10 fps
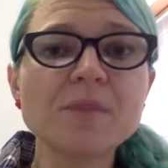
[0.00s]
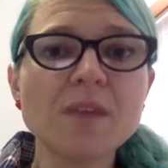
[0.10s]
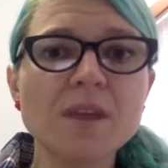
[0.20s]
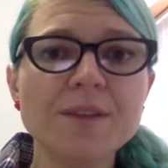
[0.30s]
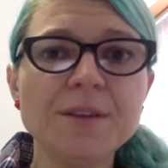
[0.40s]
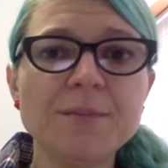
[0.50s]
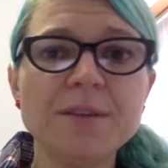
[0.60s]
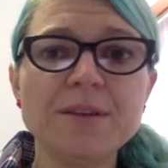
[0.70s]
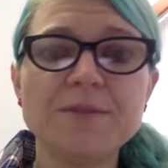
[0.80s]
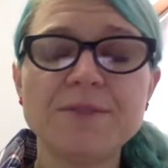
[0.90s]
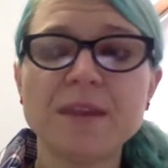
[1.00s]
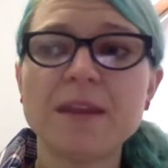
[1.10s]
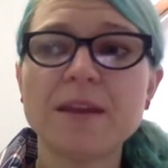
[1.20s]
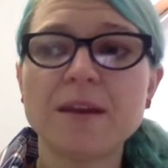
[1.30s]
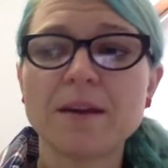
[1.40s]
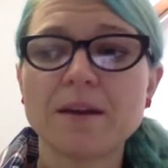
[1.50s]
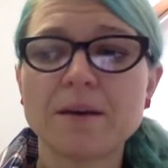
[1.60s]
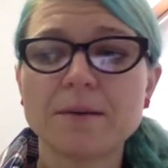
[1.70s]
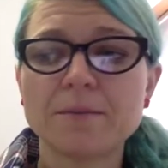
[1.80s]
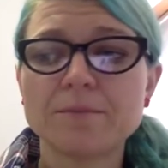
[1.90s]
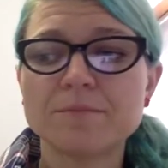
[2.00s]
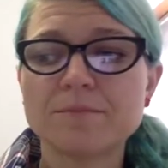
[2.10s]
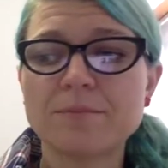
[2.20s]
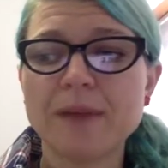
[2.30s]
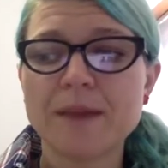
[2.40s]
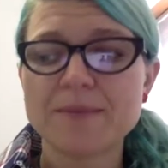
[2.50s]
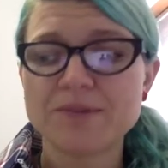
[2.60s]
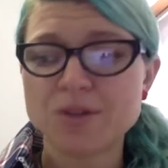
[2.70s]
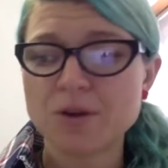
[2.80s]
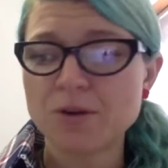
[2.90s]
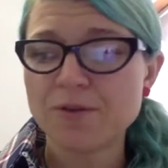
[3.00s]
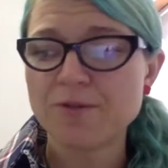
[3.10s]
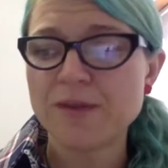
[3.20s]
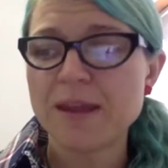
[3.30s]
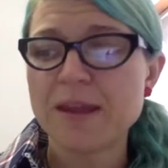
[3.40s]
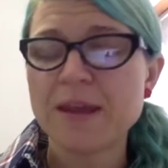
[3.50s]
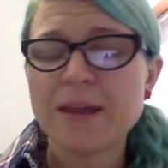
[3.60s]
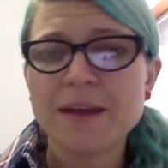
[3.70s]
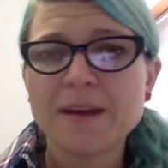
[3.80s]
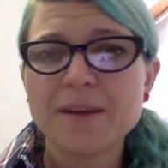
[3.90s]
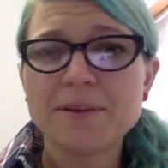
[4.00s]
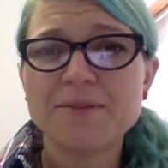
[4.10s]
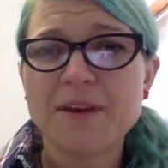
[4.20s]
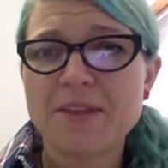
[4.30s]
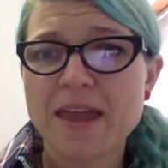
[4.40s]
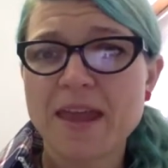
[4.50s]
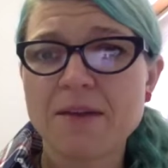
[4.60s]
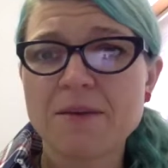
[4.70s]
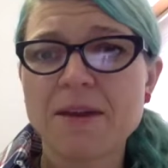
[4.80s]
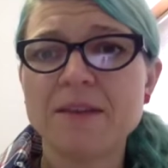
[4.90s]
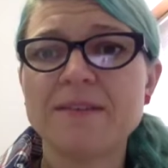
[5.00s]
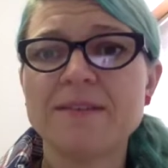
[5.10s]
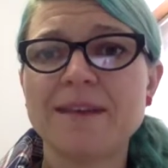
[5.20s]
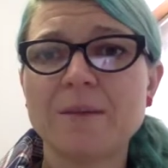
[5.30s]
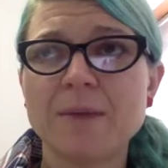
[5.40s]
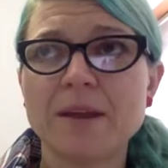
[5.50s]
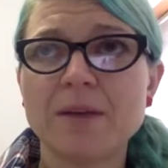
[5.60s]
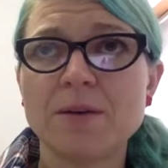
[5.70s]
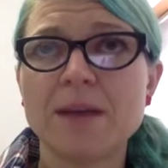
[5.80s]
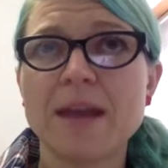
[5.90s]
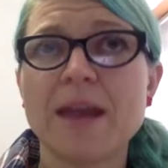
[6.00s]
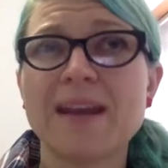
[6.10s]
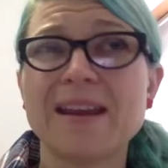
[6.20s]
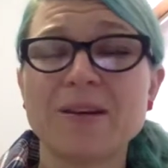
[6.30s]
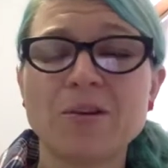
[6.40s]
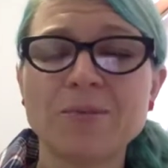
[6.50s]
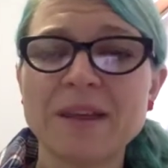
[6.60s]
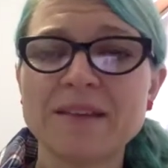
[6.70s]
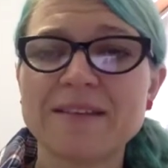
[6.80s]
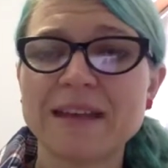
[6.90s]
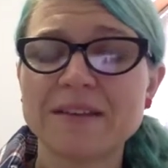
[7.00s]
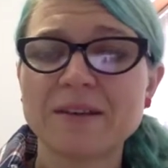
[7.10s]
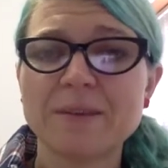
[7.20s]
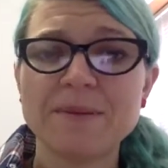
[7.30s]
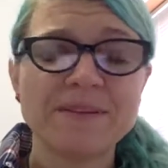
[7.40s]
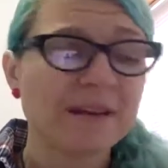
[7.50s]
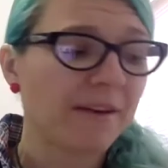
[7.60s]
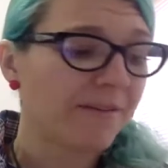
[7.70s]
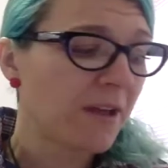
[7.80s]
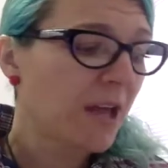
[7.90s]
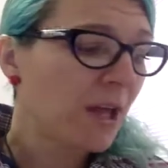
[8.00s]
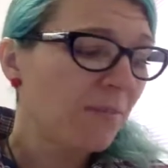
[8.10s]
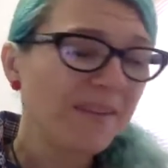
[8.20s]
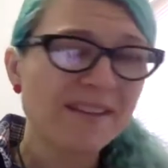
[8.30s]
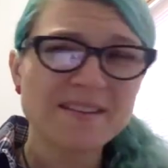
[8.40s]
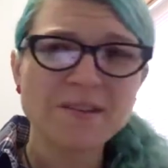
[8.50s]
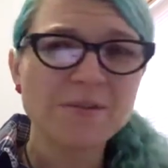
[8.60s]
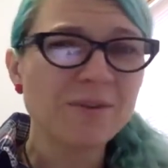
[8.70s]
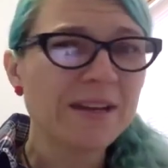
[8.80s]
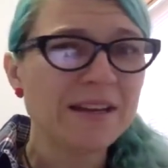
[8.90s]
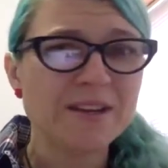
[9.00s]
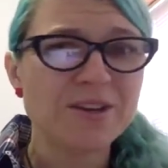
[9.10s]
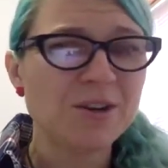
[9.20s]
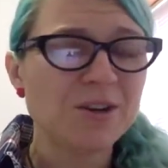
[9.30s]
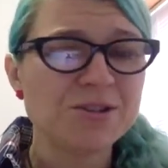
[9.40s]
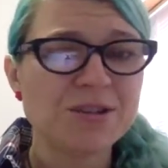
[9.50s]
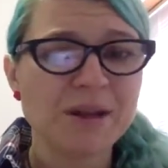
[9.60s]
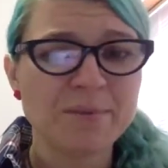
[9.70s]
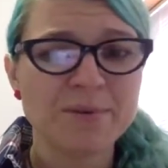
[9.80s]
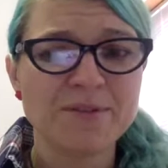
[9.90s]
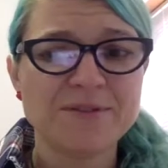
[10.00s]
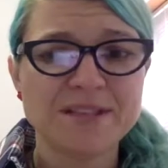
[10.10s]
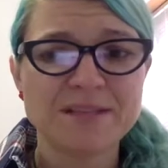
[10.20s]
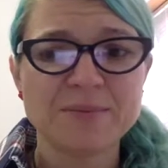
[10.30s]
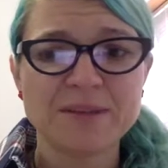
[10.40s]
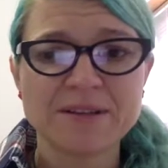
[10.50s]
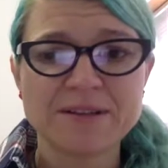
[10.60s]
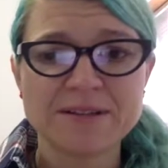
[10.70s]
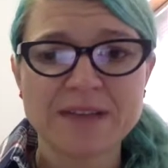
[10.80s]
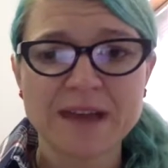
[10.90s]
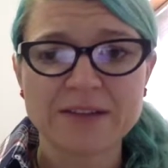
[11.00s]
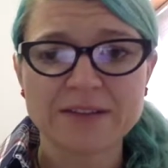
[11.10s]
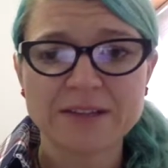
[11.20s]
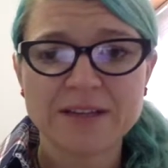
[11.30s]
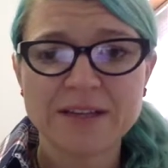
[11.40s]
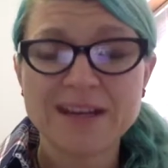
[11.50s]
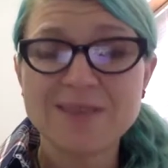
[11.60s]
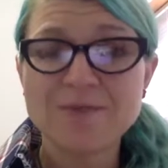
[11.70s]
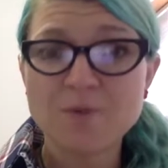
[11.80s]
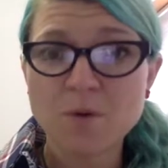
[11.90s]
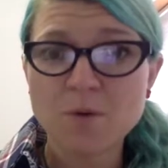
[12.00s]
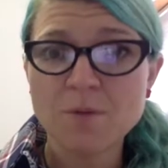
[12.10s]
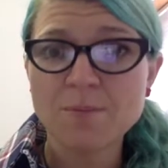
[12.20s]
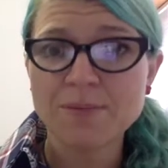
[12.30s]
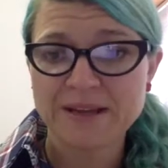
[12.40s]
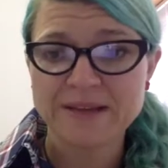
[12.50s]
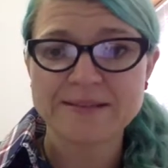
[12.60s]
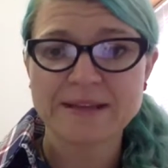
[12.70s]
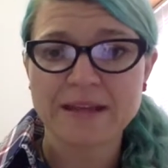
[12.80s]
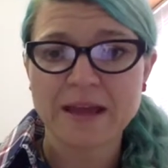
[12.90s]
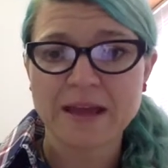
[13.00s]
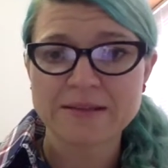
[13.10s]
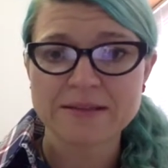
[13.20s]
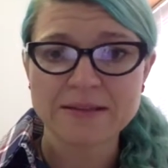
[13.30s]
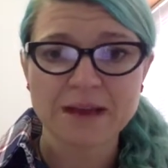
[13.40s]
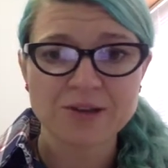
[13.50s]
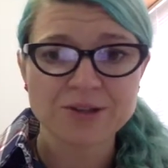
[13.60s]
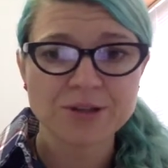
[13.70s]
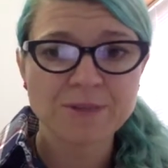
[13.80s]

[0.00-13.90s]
little bit of the perhaps geography, a couple of other areas that we're looking at, economics, that type of stuff. But there's not really a huge number of disciplines that inform policing as such.